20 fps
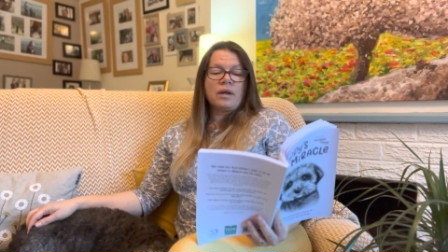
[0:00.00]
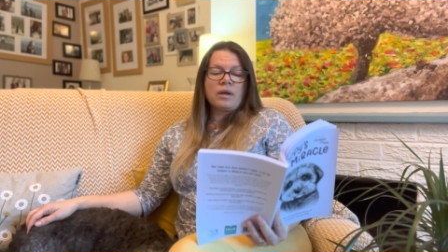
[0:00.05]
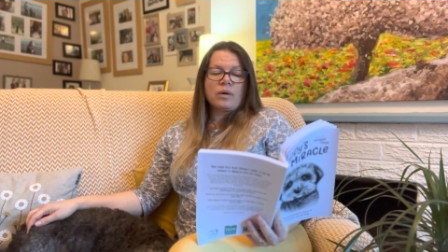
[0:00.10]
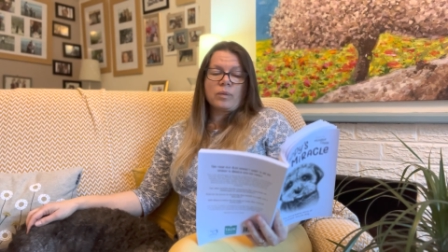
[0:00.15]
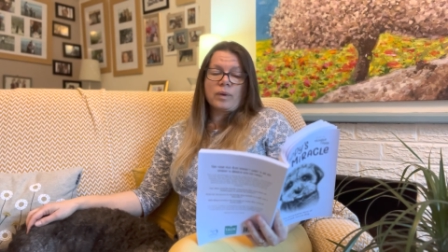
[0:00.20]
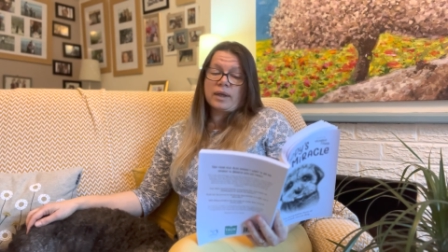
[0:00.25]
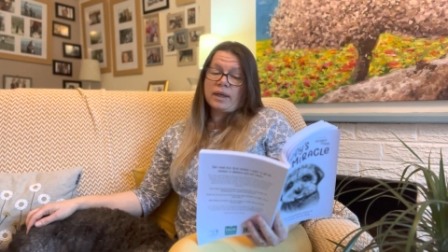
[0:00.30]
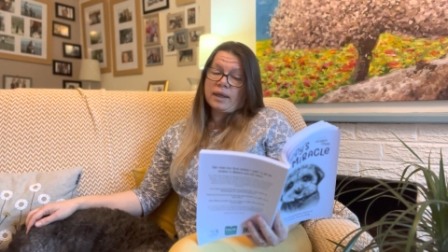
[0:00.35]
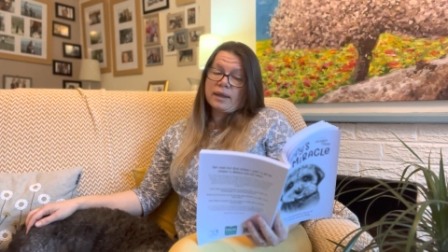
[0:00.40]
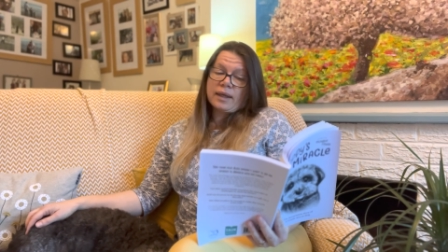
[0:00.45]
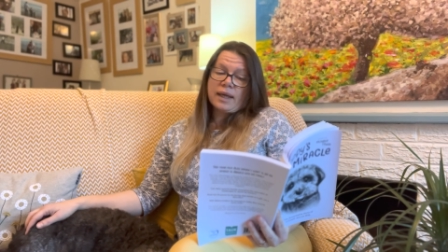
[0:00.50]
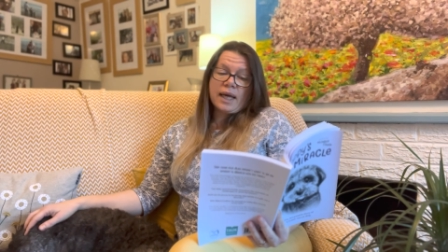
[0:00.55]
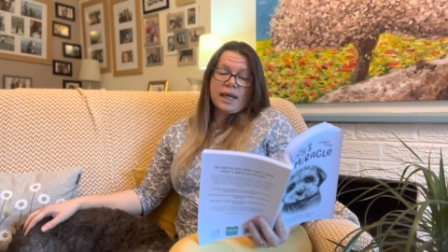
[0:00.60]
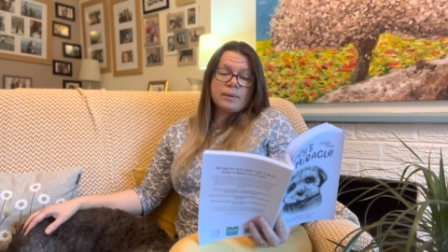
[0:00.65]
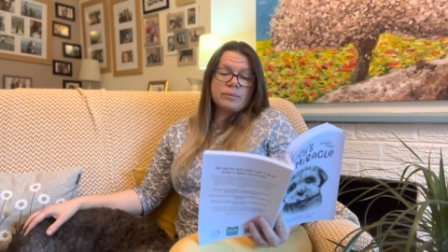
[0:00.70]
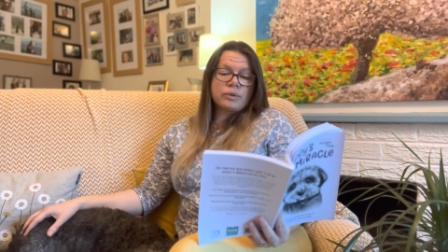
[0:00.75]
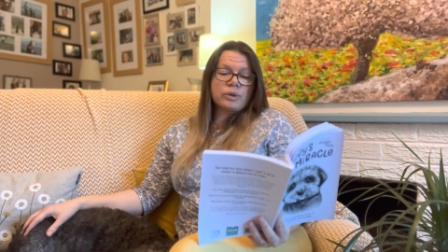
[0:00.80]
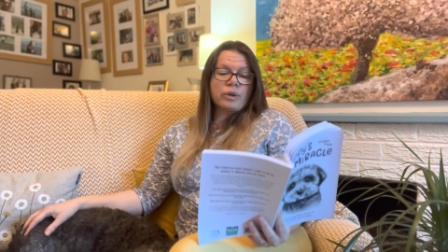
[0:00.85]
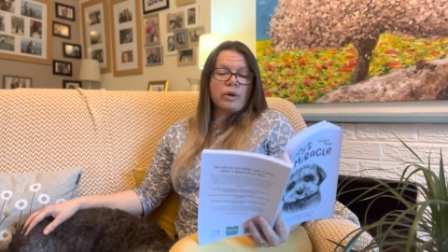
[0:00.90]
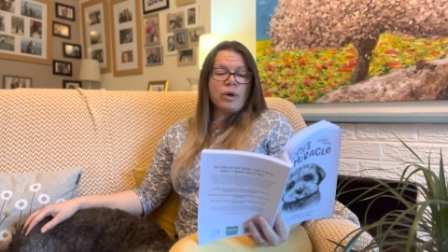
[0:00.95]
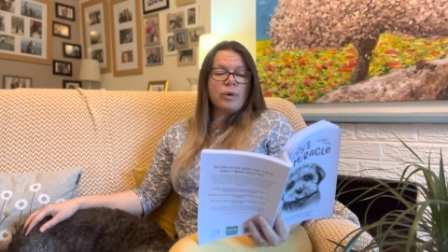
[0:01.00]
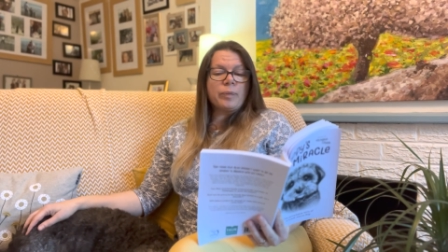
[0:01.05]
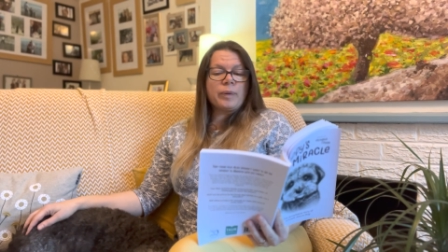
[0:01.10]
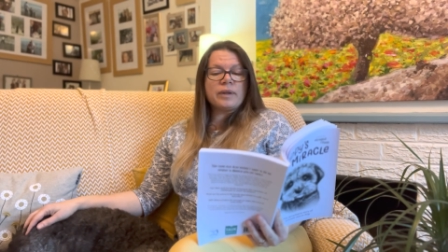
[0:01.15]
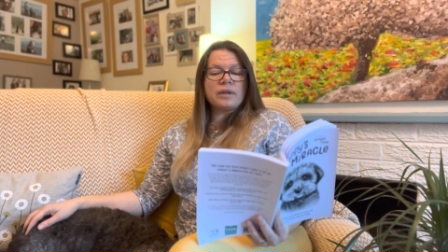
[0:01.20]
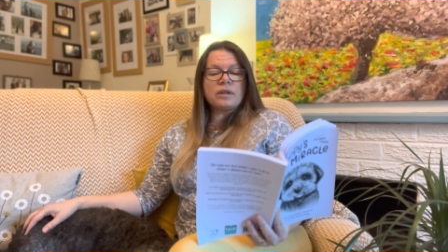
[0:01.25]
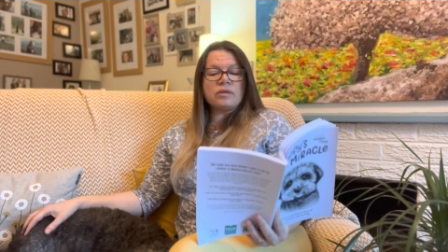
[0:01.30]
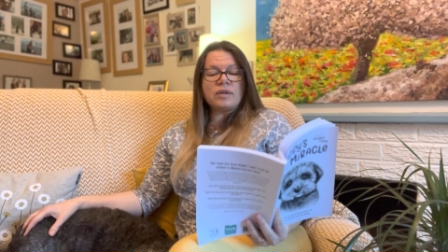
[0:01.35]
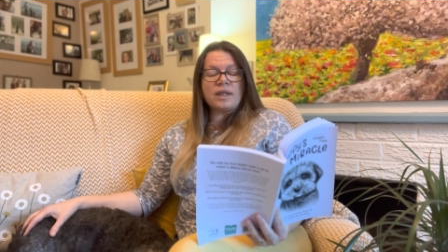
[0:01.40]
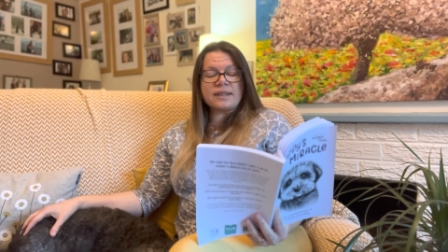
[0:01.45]
When I came to
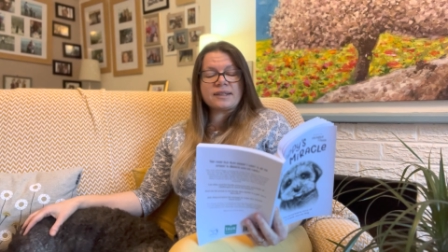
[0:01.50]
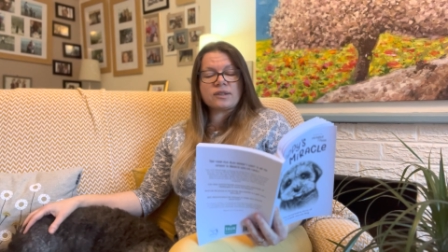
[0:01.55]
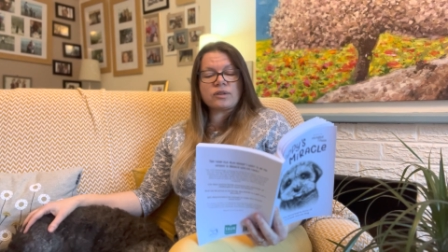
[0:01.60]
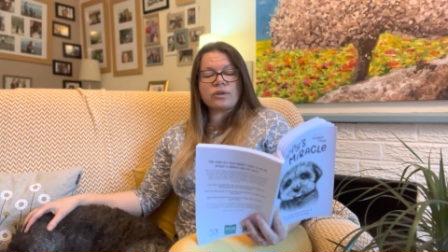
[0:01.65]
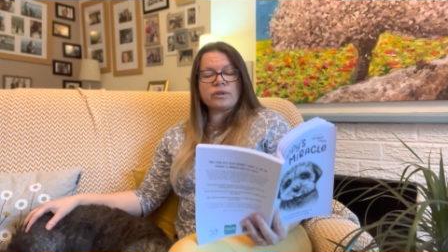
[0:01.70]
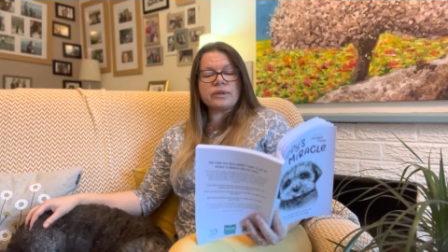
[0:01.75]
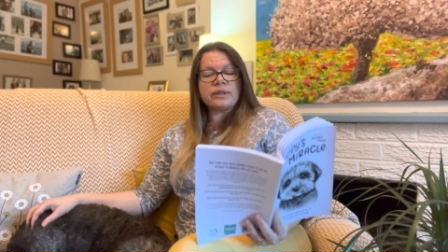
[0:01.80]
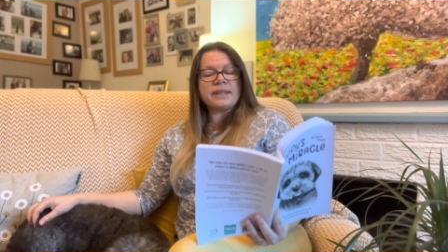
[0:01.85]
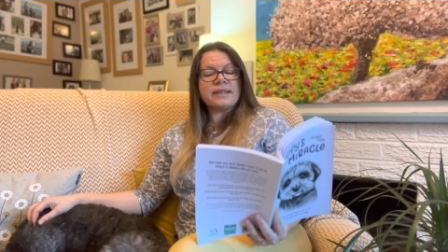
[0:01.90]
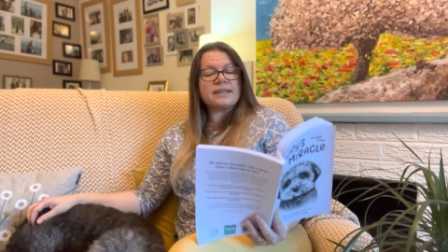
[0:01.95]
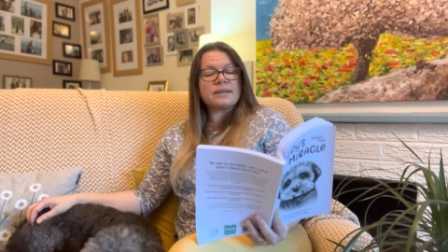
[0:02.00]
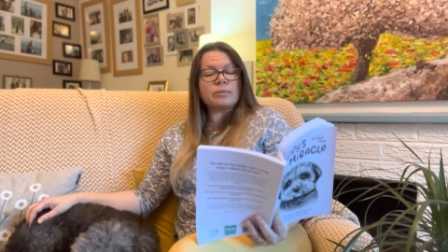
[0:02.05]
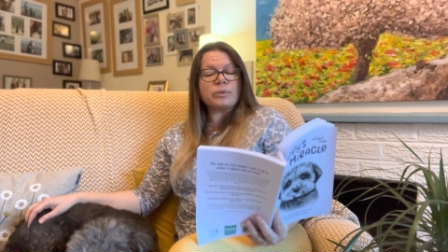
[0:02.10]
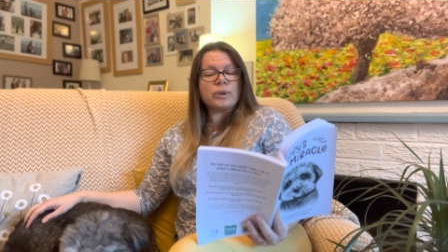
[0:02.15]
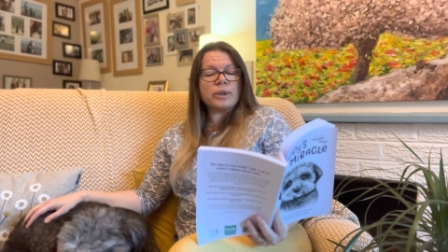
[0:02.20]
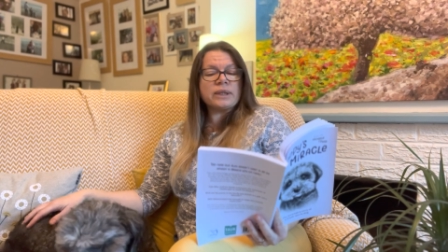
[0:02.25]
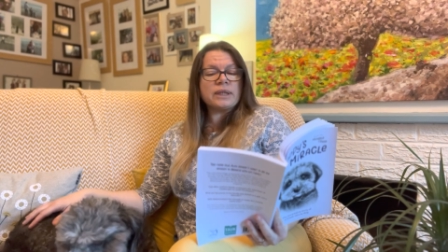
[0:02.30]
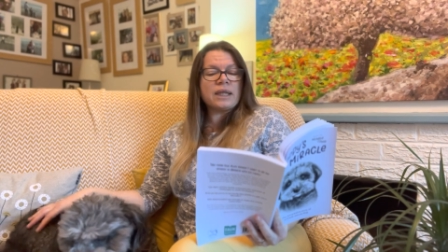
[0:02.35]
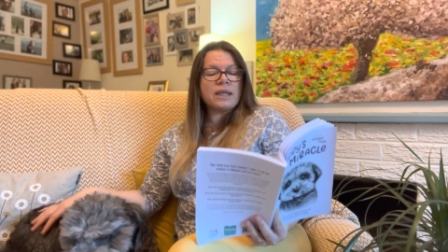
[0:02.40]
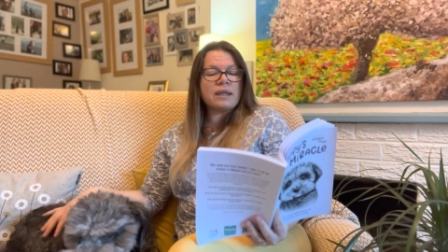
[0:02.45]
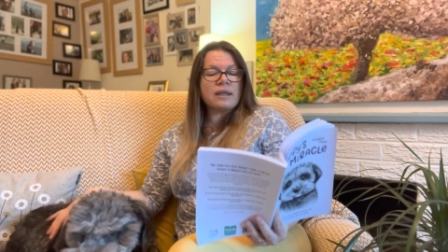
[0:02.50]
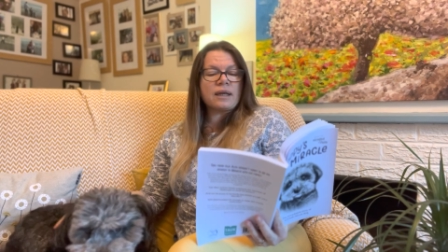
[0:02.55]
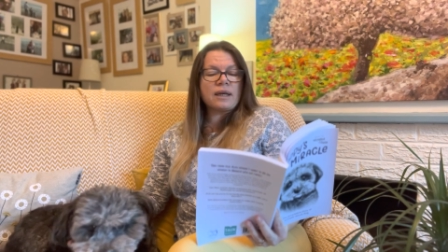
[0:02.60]
open the restaurant this morning,